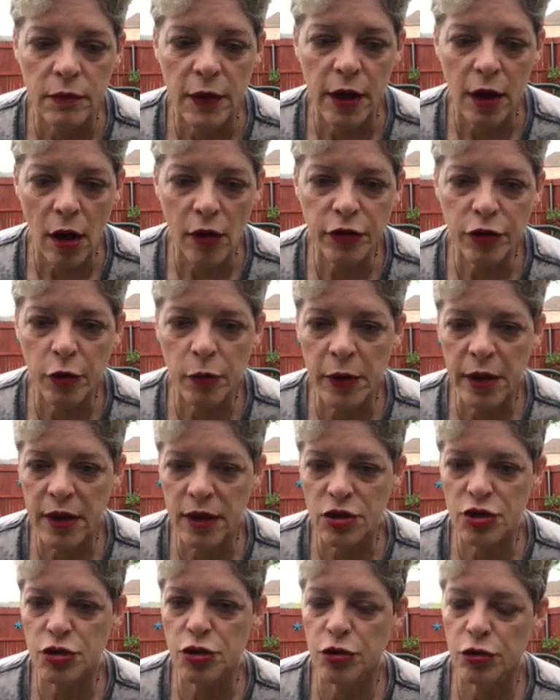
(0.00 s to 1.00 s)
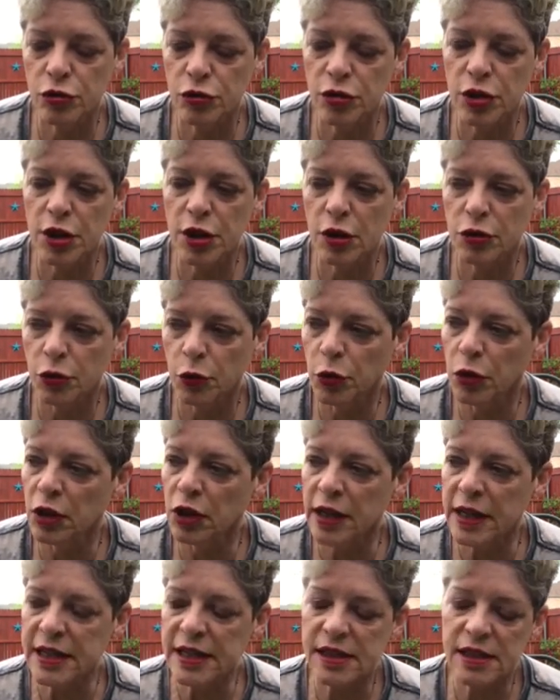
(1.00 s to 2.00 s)
It also means to, you know, to
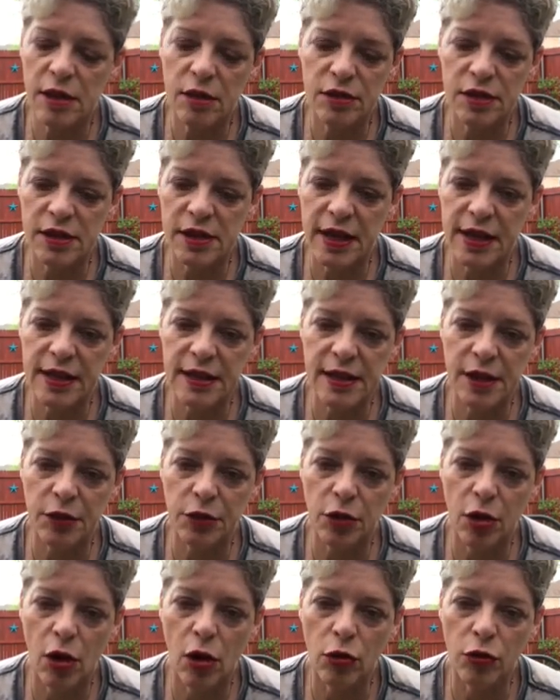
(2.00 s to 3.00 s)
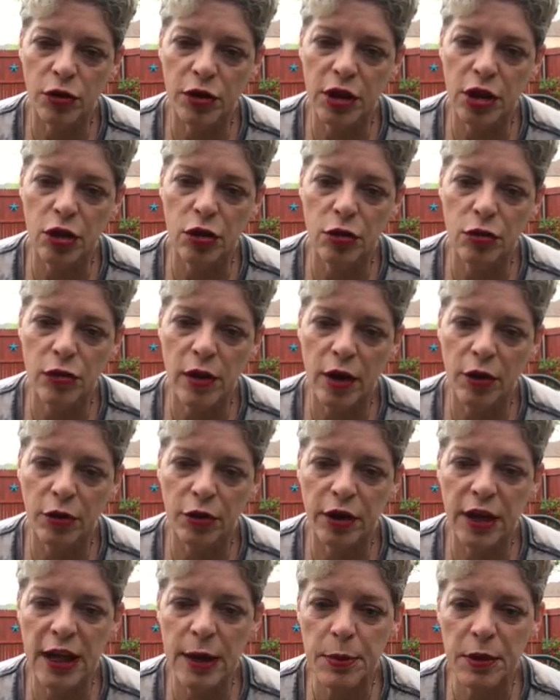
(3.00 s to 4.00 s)
release those things that are holding you, that
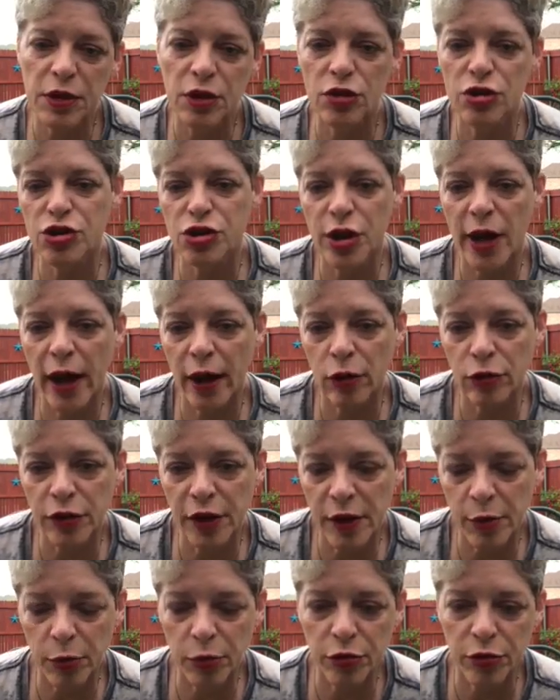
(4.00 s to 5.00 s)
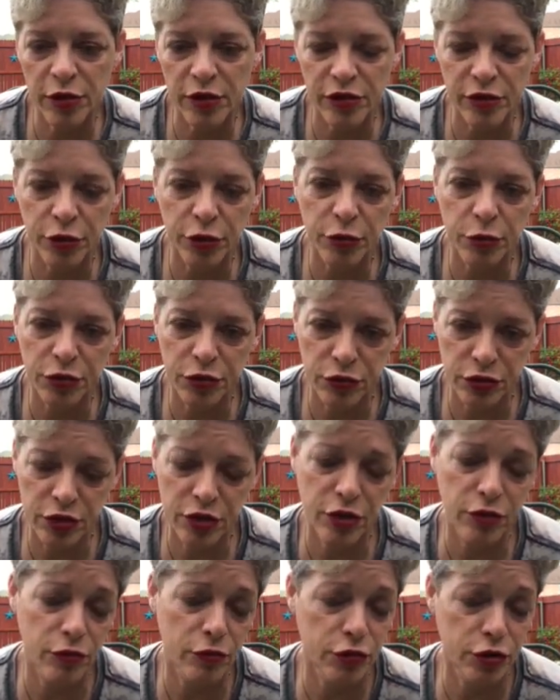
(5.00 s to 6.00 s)
are keeping you shackled and a prisoner
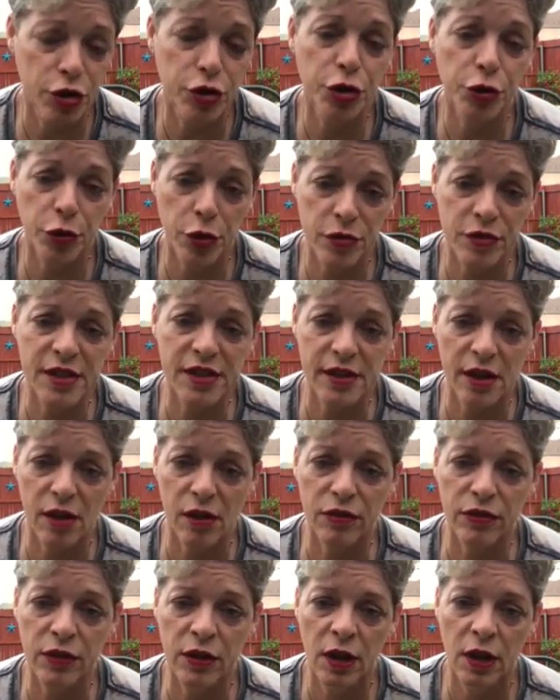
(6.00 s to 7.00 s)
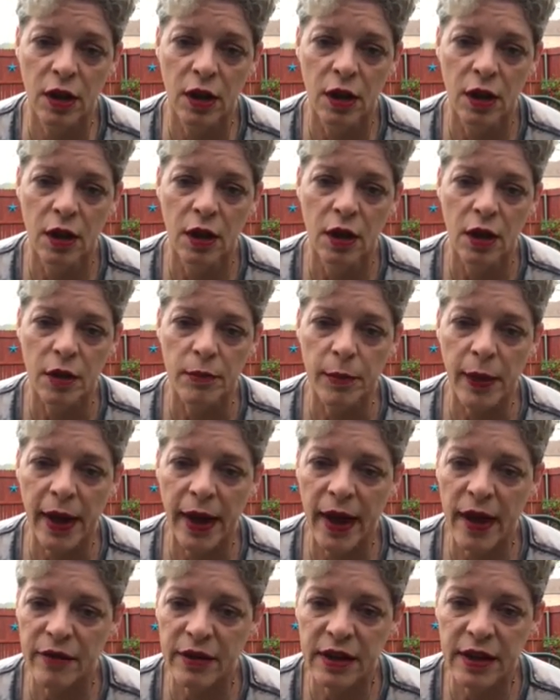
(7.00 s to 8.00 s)
to your own self by
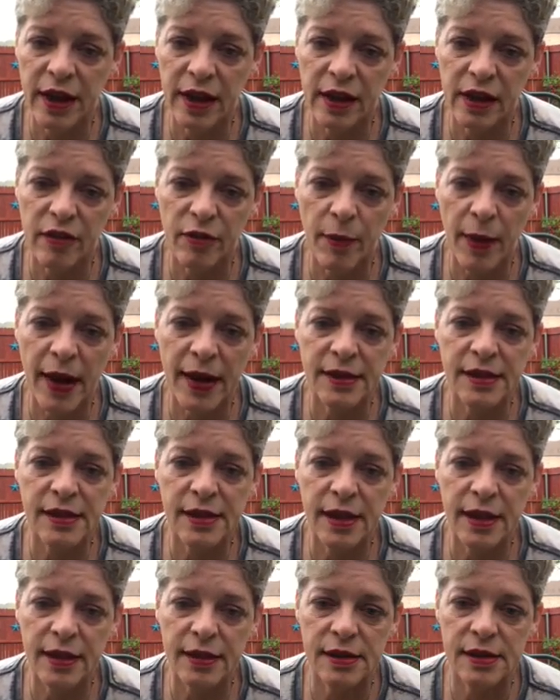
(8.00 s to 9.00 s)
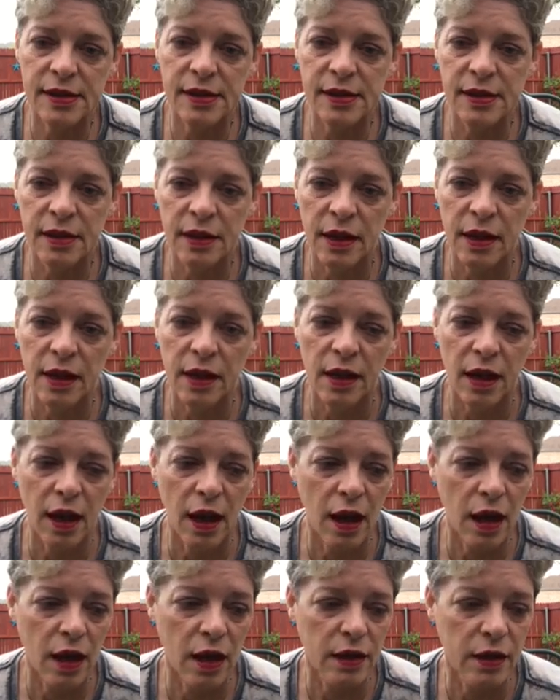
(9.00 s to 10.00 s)
having negative mindsets,
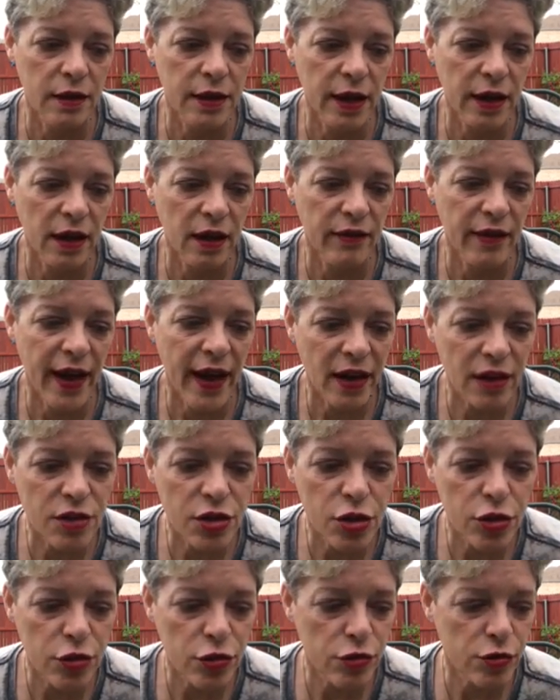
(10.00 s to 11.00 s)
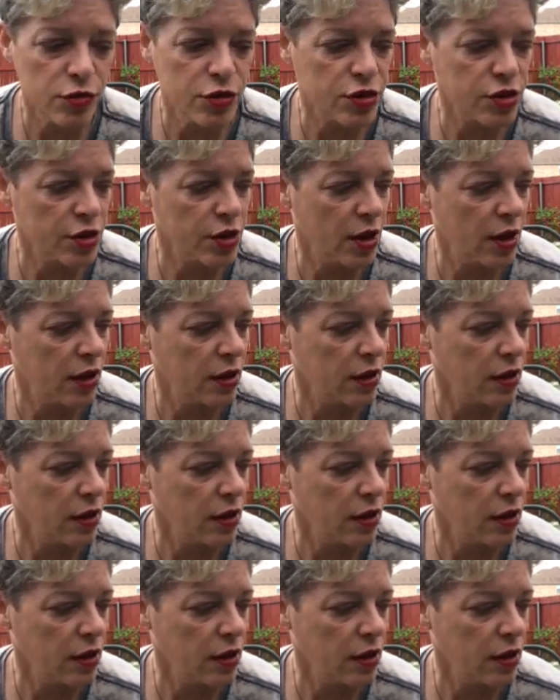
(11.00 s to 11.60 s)
negative attitudes,